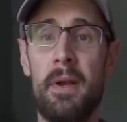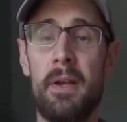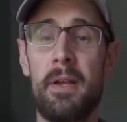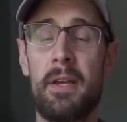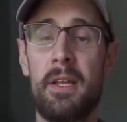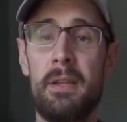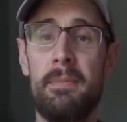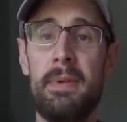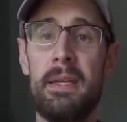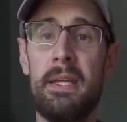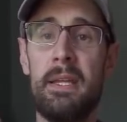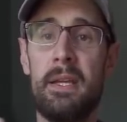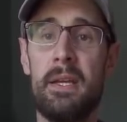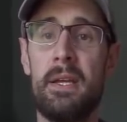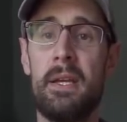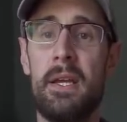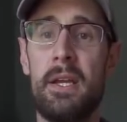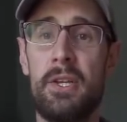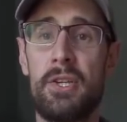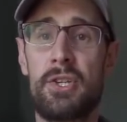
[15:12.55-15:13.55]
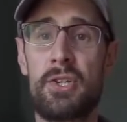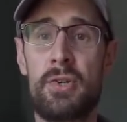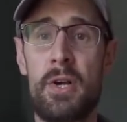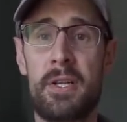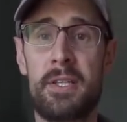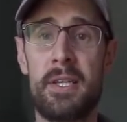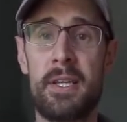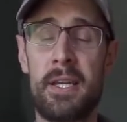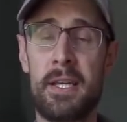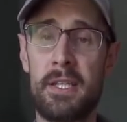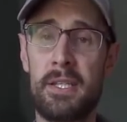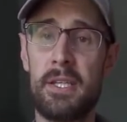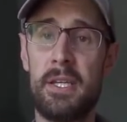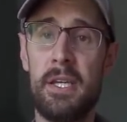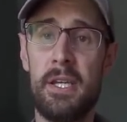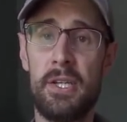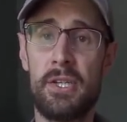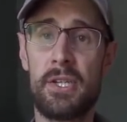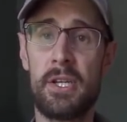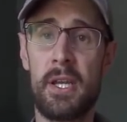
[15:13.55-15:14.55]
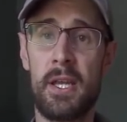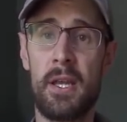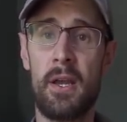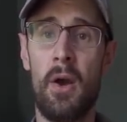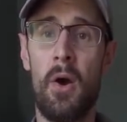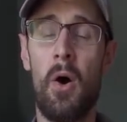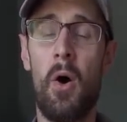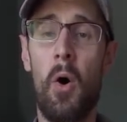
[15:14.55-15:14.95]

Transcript: going to be instructing and teaching